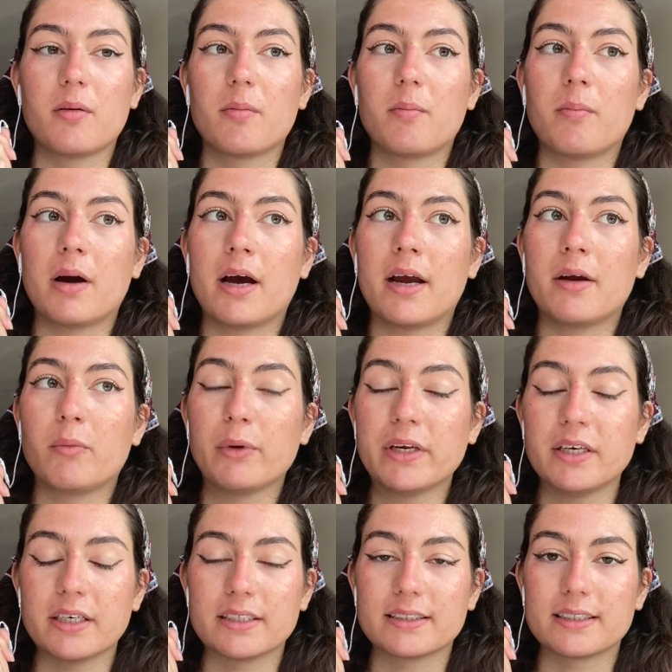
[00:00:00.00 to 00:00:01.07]
my
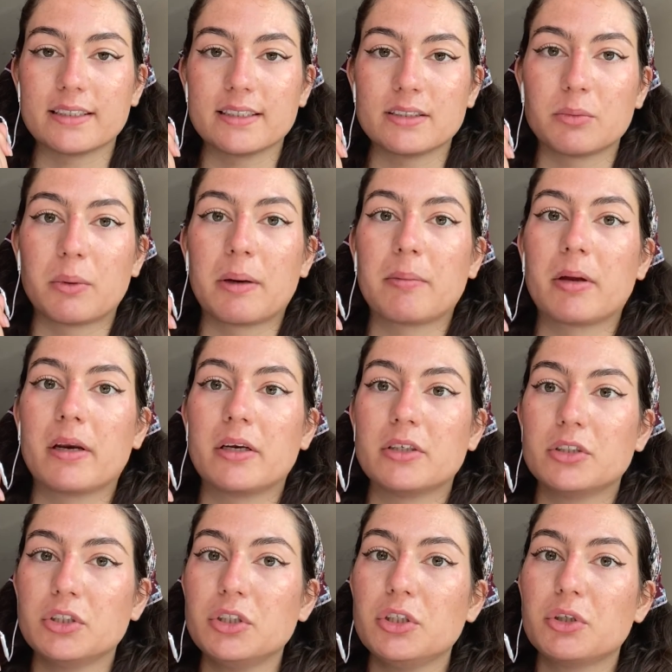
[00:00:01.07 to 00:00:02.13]
weaknesses, what I'm going to
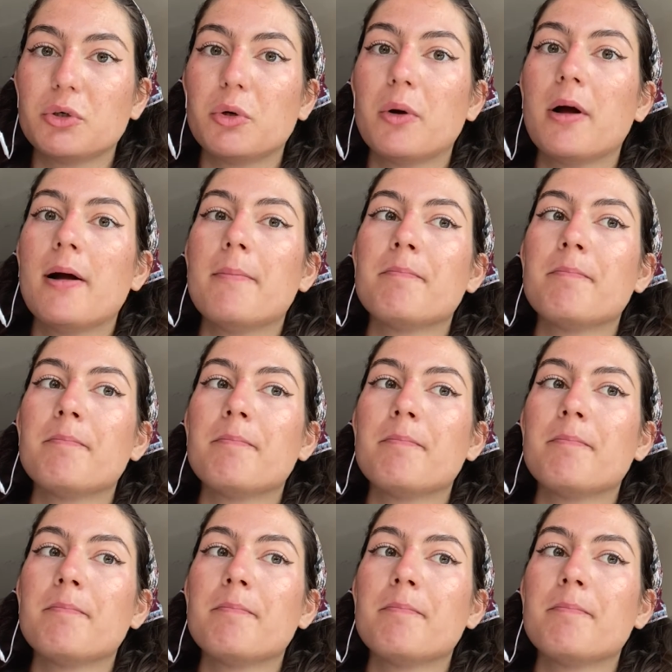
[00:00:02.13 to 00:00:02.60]
do